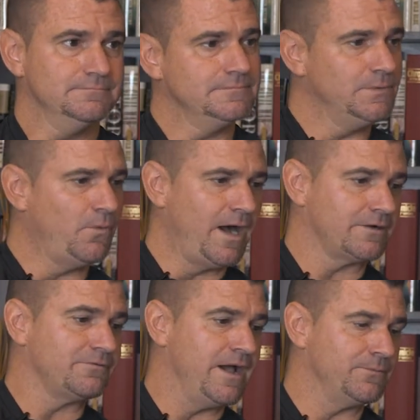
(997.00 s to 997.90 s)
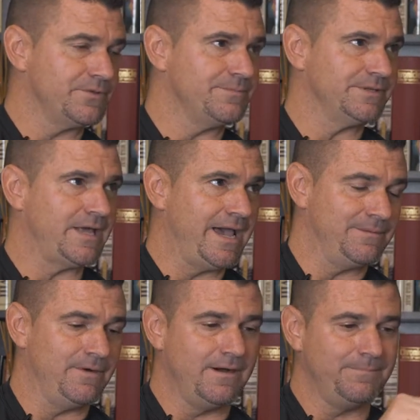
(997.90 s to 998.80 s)
and walk around with them and line
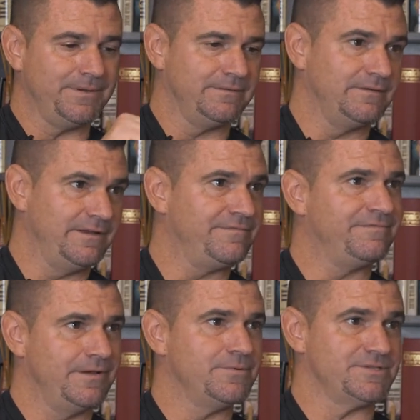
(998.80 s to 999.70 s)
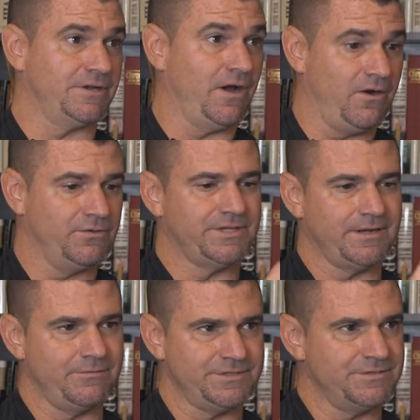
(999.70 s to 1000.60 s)
them up. And if it was a go, then
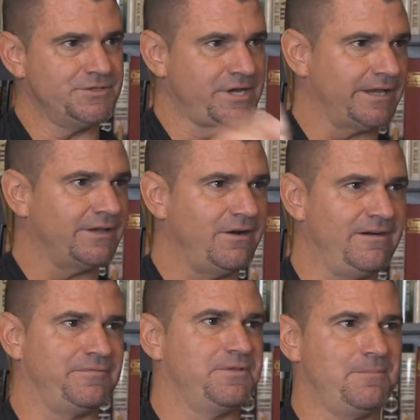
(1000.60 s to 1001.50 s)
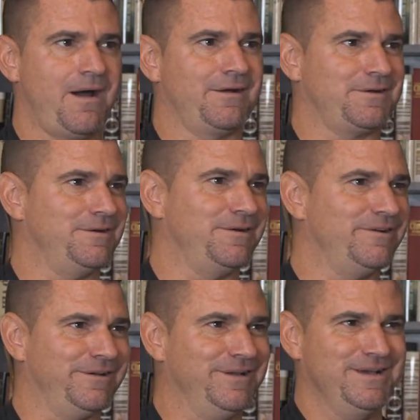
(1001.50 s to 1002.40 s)
I would check it off with a marker,
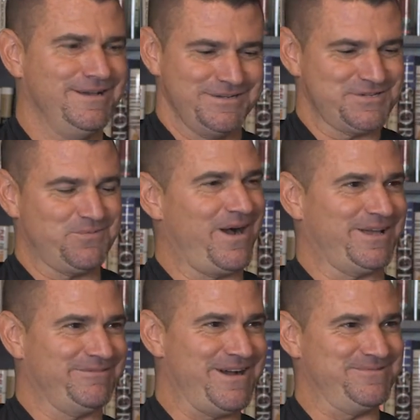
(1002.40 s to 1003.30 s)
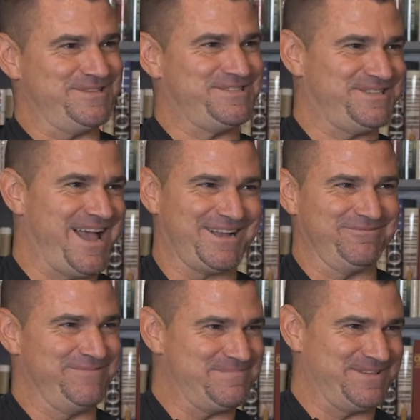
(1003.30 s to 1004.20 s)
and just walking around with a stack
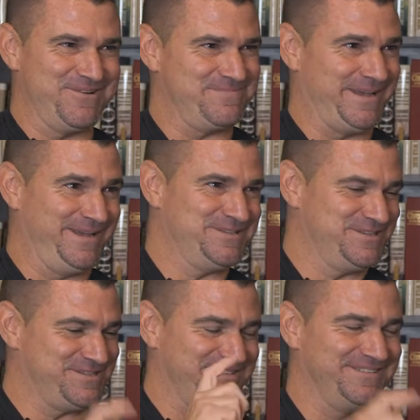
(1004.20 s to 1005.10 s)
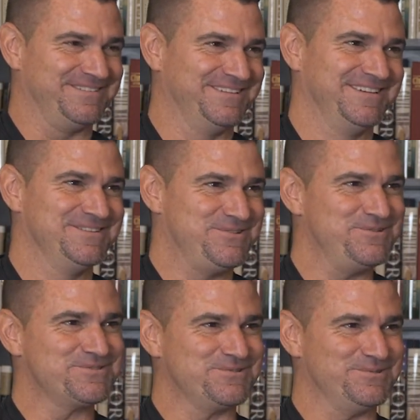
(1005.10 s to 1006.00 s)
of ripped out pages and
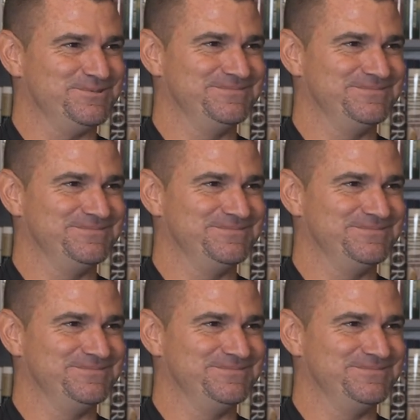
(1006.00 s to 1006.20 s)
old school.